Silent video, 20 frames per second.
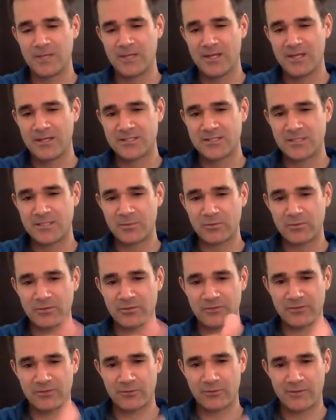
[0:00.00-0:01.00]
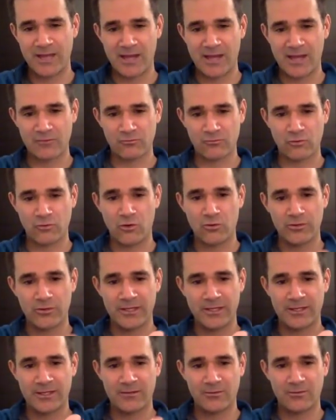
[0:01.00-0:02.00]
Typically, if they're not
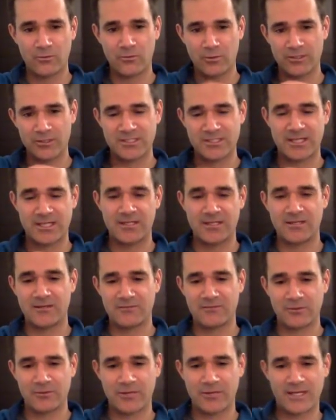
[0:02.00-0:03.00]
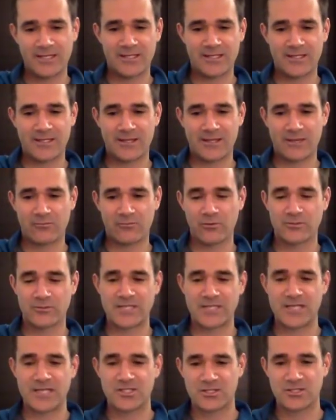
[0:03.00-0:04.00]
rolling or extending, if they're getting into that
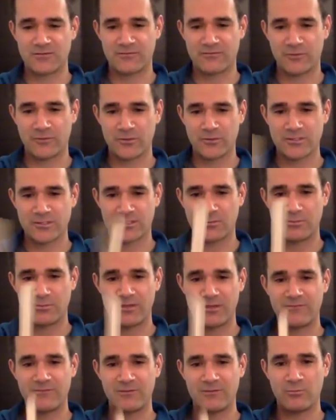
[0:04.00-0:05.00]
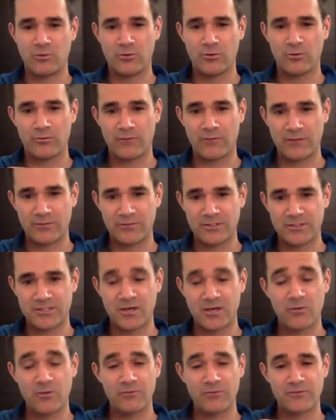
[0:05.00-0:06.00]
rotation first, they'll pivot more around the
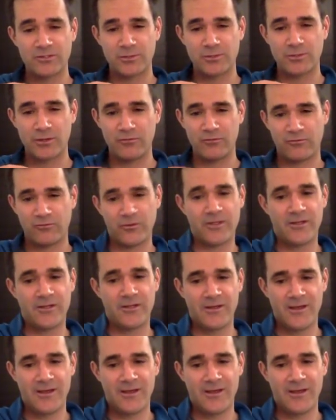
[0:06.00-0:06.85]
toe of the trail foot,